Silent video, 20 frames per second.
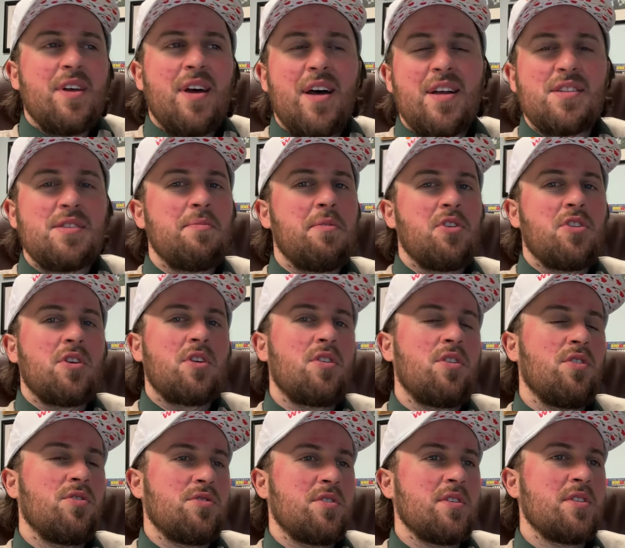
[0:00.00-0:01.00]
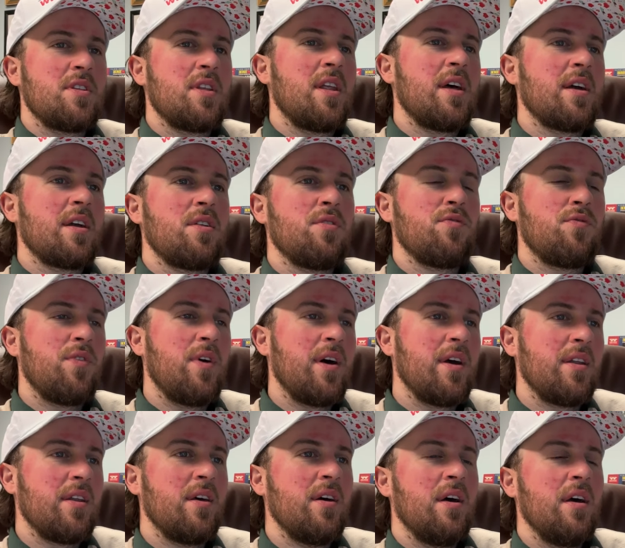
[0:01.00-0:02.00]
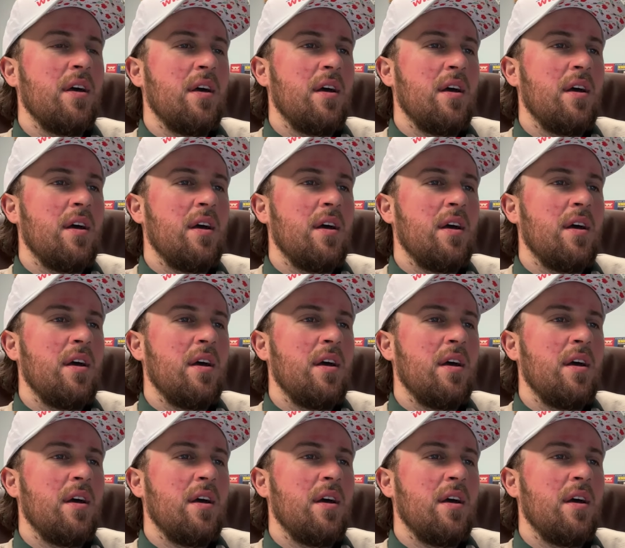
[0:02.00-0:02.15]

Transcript: That's about the closest that I can find.